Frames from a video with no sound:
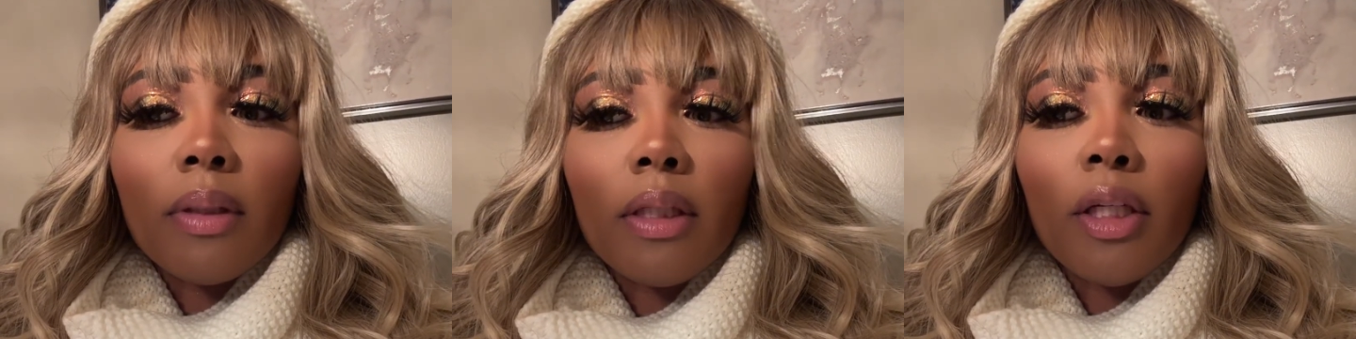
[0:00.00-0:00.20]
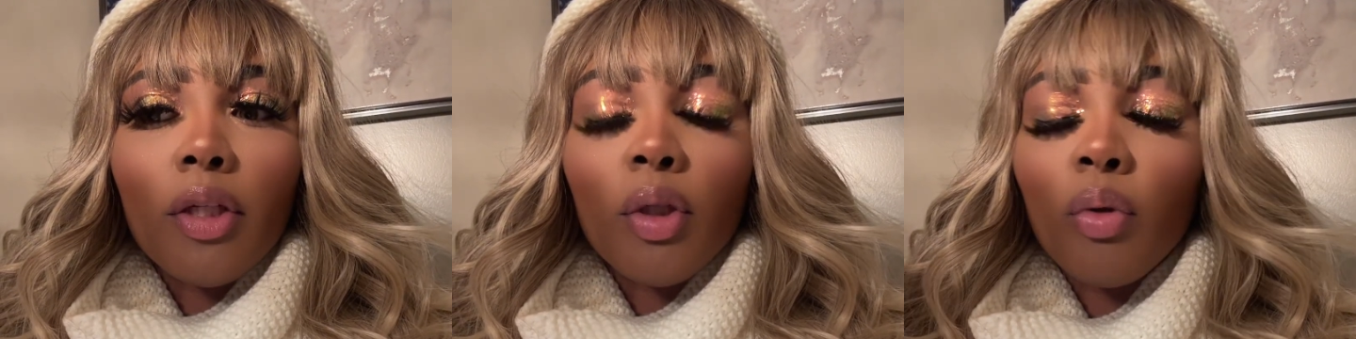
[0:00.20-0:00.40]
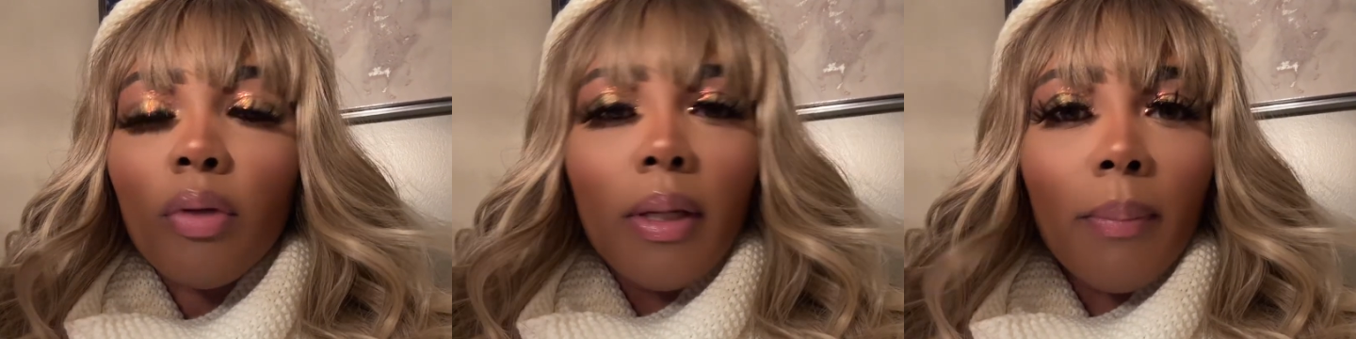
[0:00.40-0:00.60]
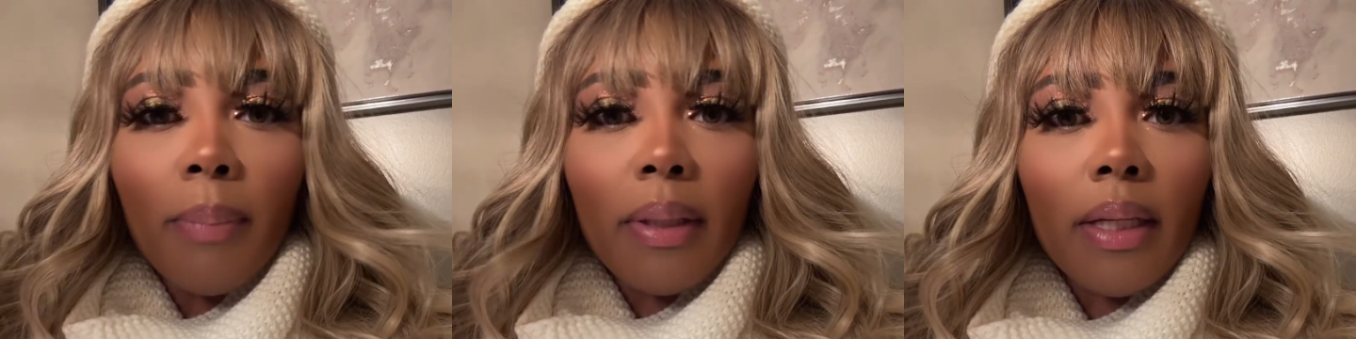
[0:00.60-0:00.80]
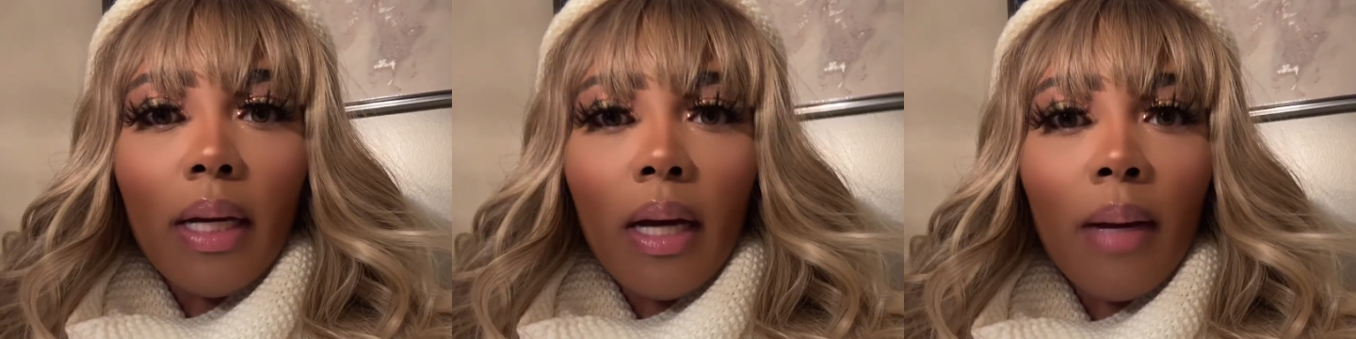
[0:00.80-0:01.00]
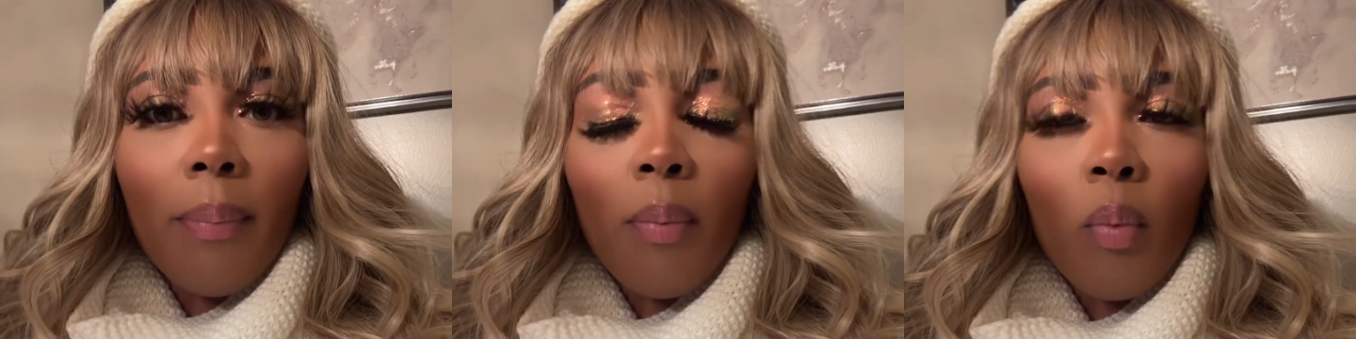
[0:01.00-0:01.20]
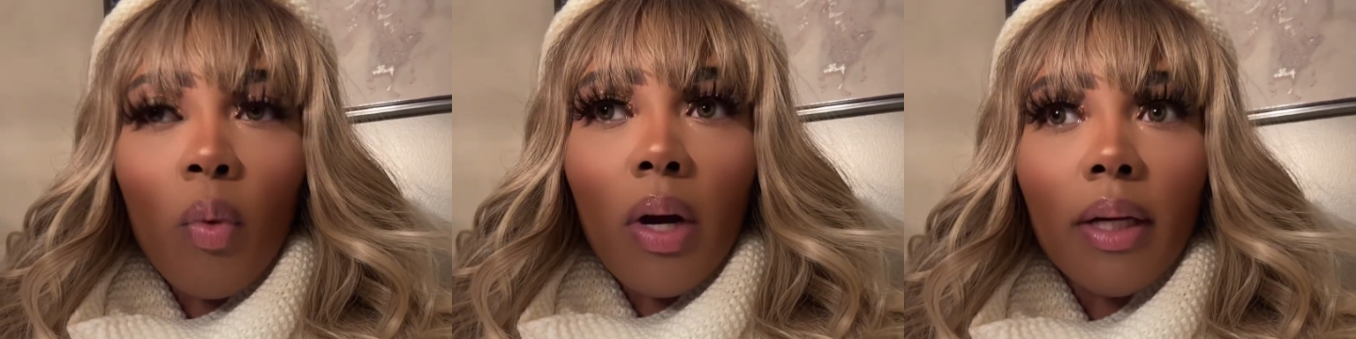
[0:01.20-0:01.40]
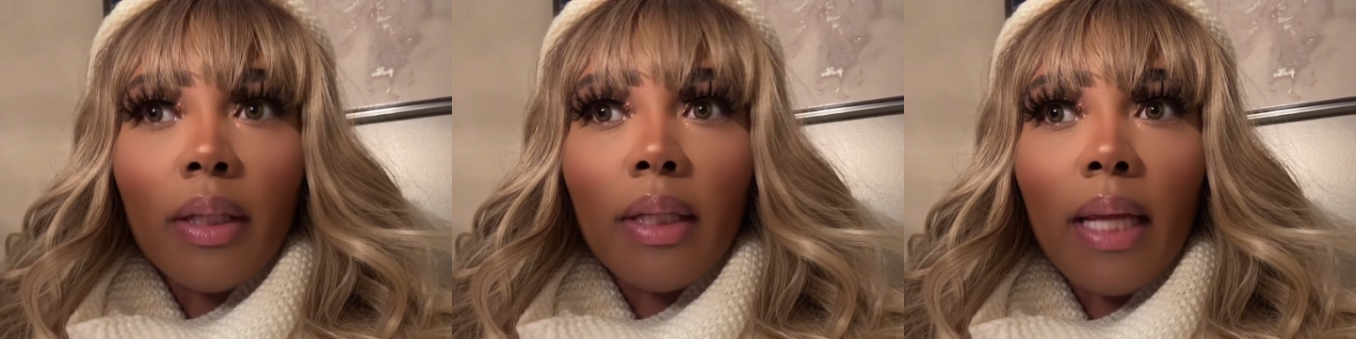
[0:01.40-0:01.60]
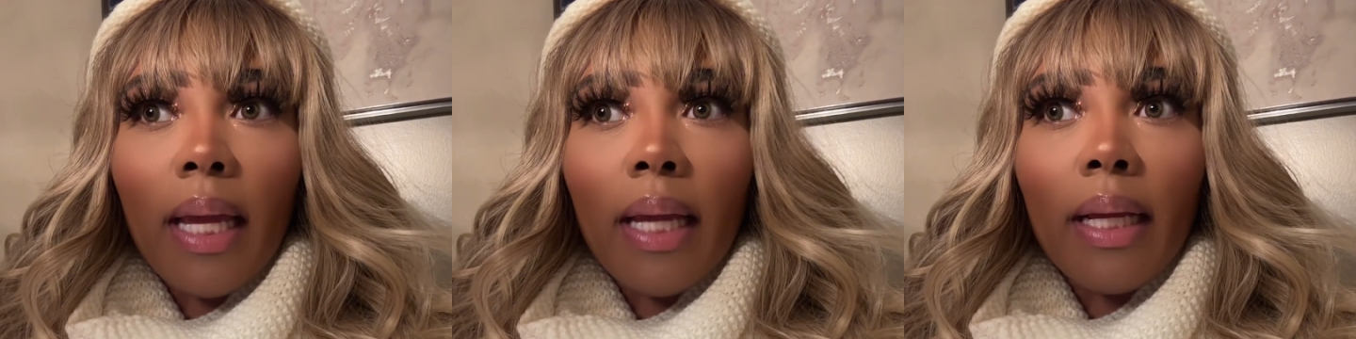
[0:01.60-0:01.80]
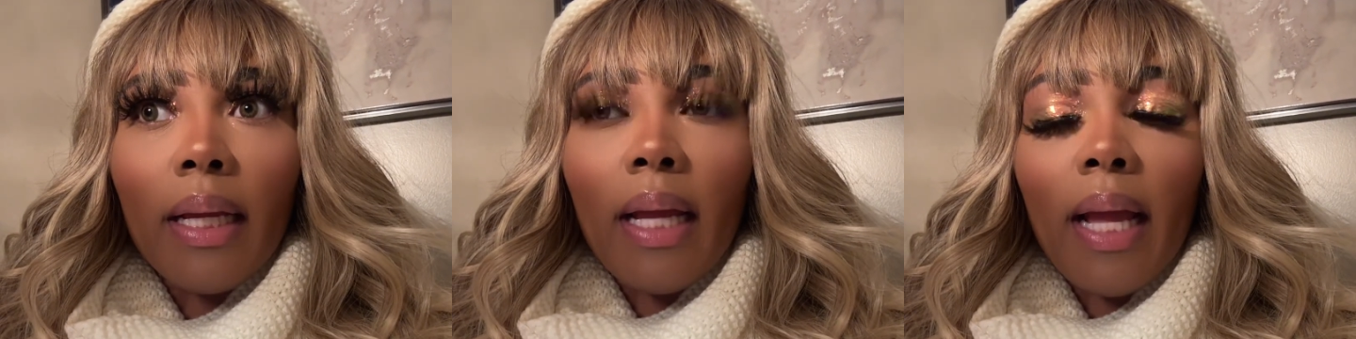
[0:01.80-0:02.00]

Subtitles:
you can be up one day